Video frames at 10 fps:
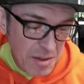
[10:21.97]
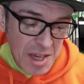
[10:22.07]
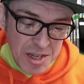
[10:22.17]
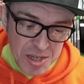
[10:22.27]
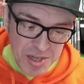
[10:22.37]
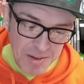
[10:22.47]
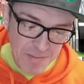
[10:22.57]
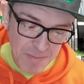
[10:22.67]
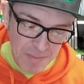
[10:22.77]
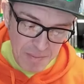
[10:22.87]
this,
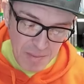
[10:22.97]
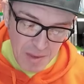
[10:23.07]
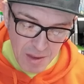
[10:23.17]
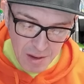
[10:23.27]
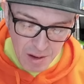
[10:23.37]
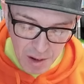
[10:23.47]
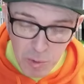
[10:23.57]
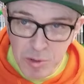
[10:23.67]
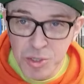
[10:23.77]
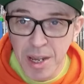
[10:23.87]
I
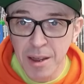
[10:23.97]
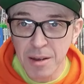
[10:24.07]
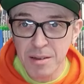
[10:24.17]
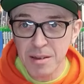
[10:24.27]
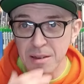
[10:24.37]
wouldn't say I'll,